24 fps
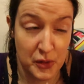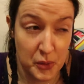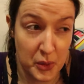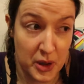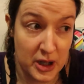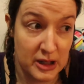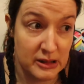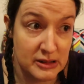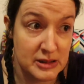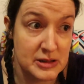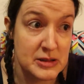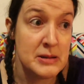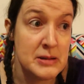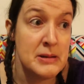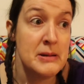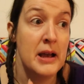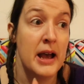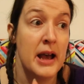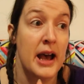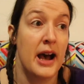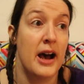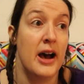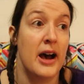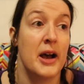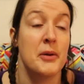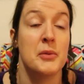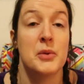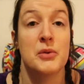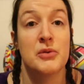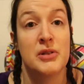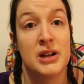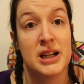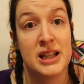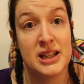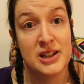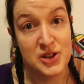the Worlds, and we
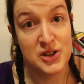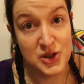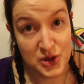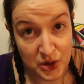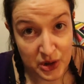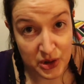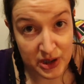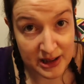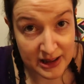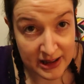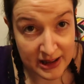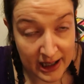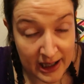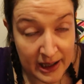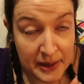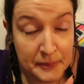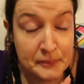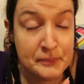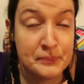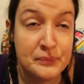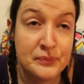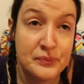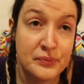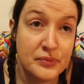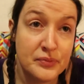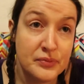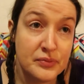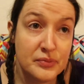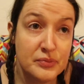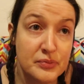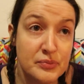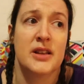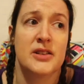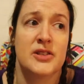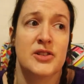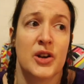really enjoyed that.
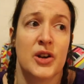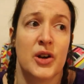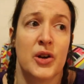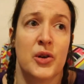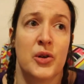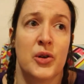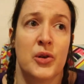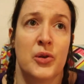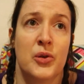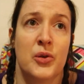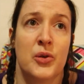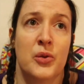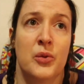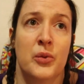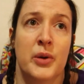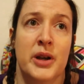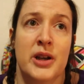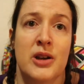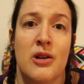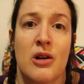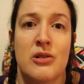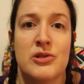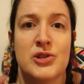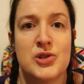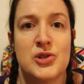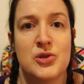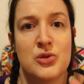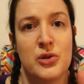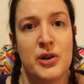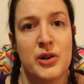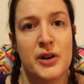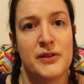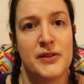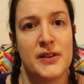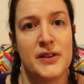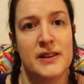So we're not
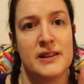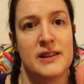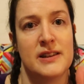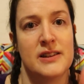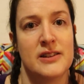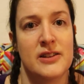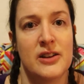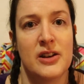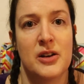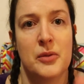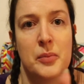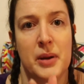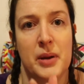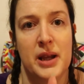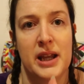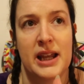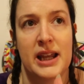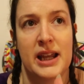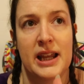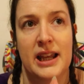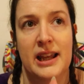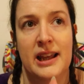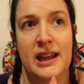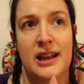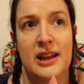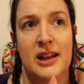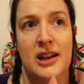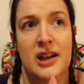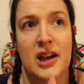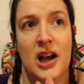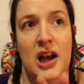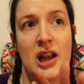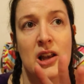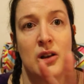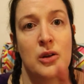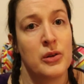sure if this is going to be
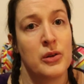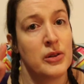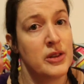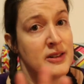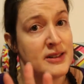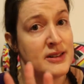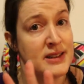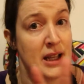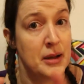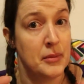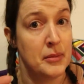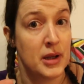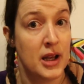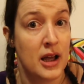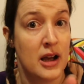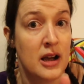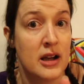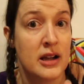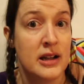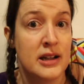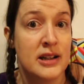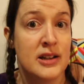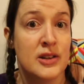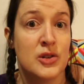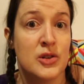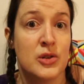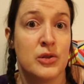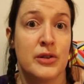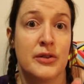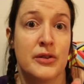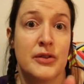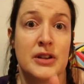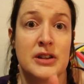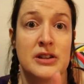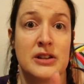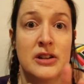along the same lines or
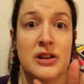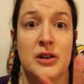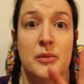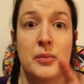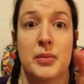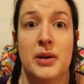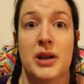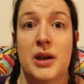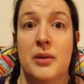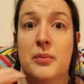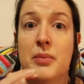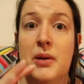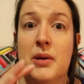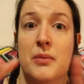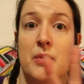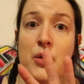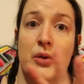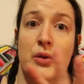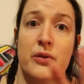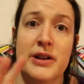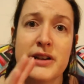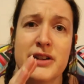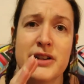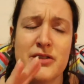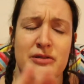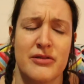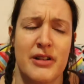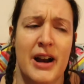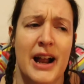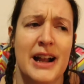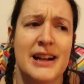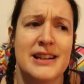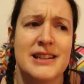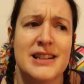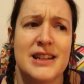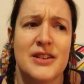if it's going to be a bit more
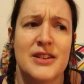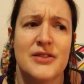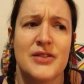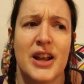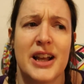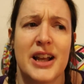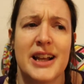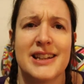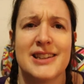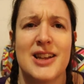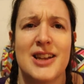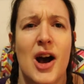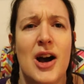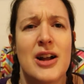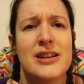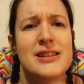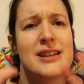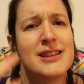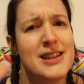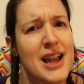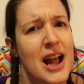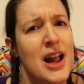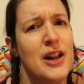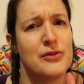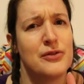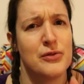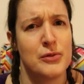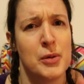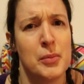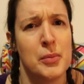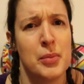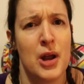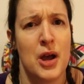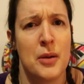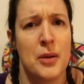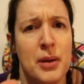interactive. Like, it's hard to tell from the
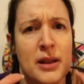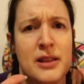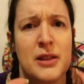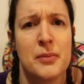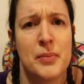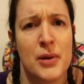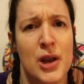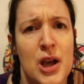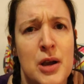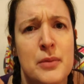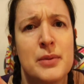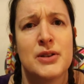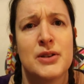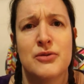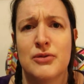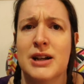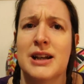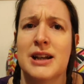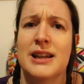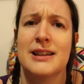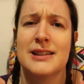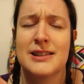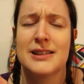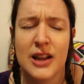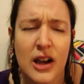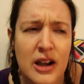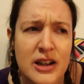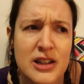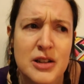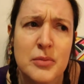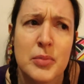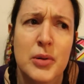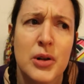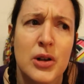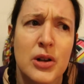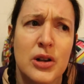blurb. Like, the blurb is really
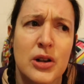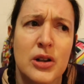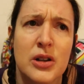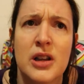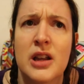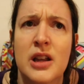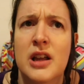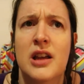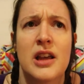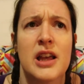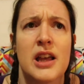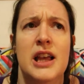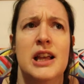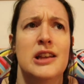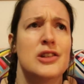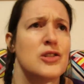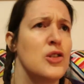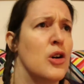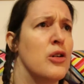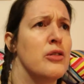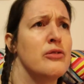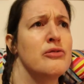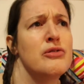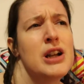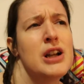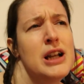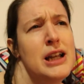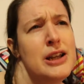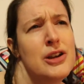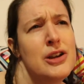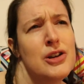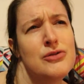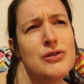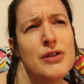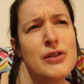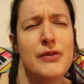excitable. It's gotten really
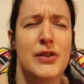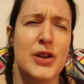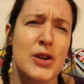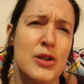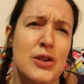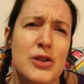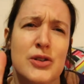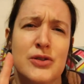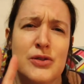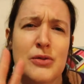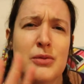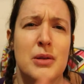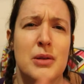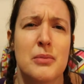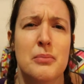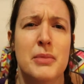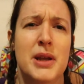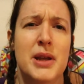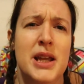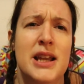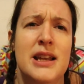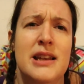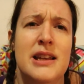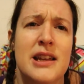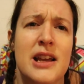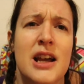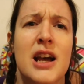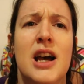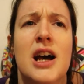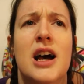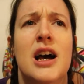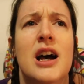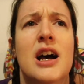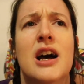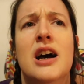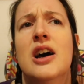good reviews from the
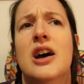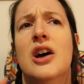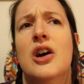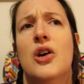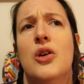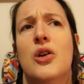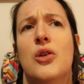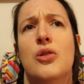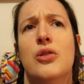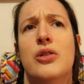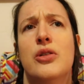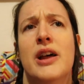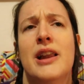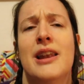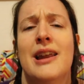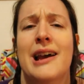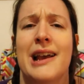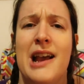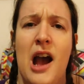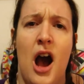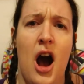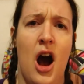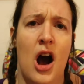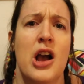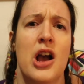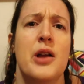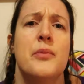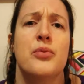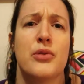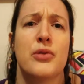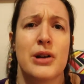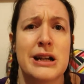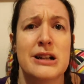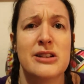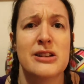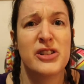media. All their like hype
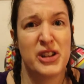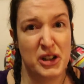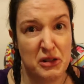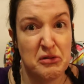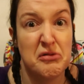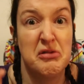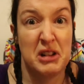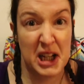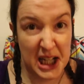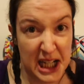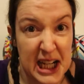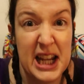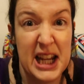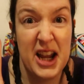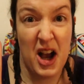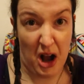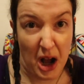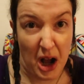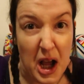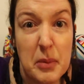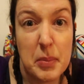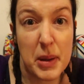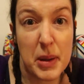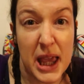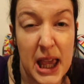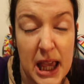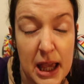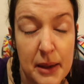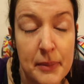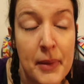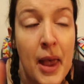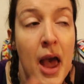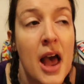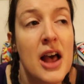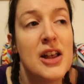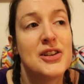reels are really
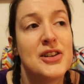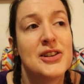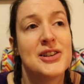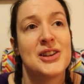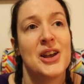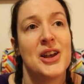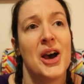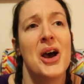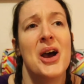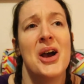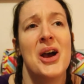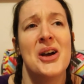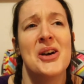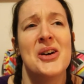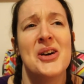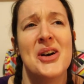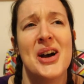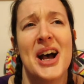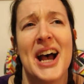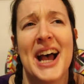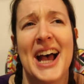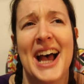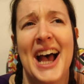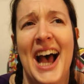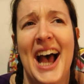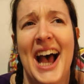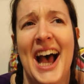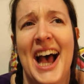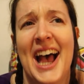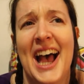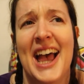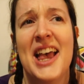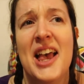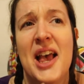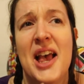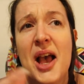hypey. So
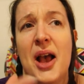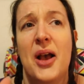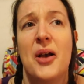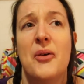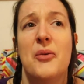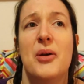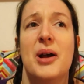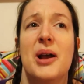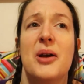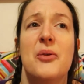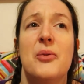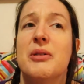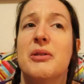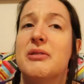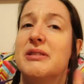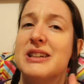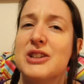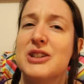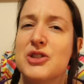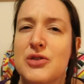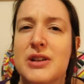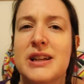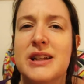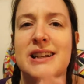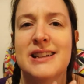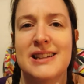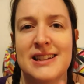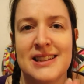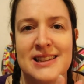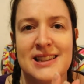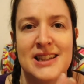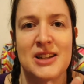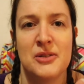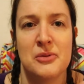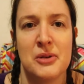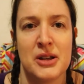we're intrigued to
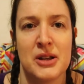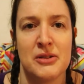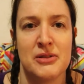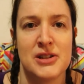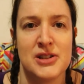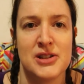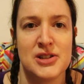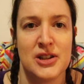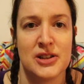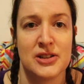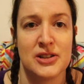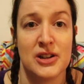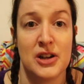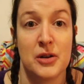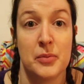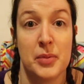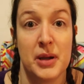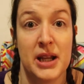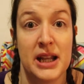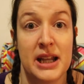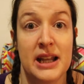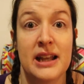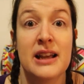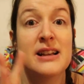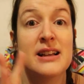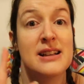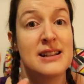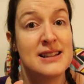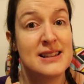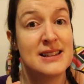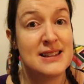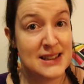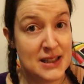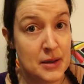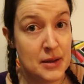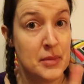see whether it's just going to be
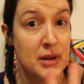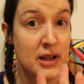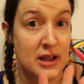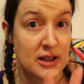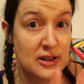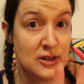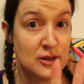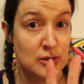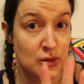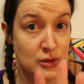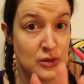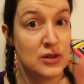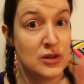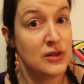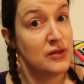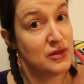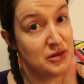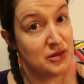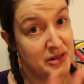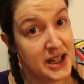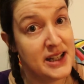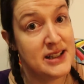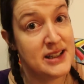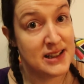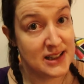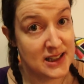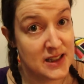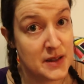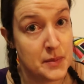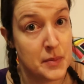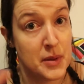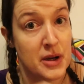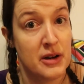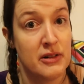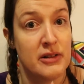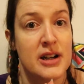similar sort of great
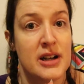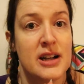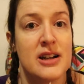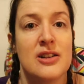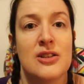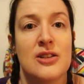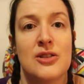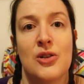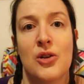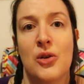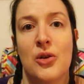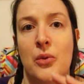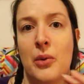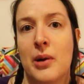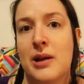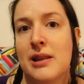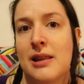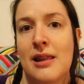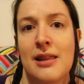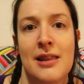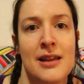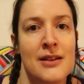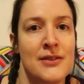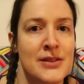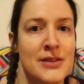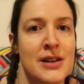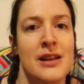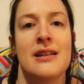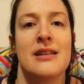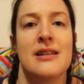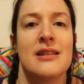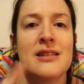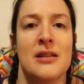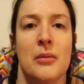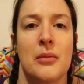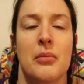experience or whether they've
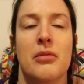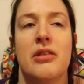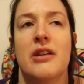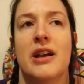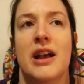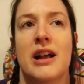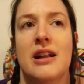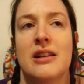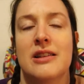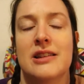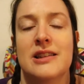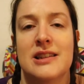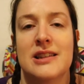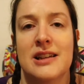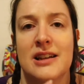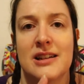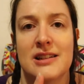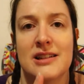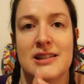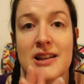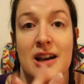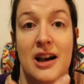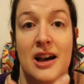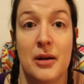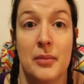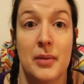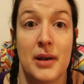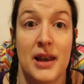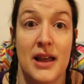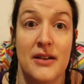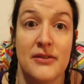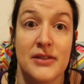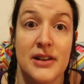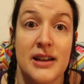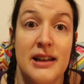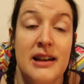done something else to up
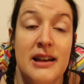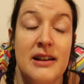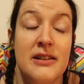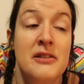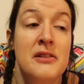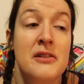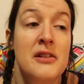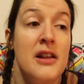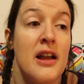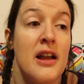level it.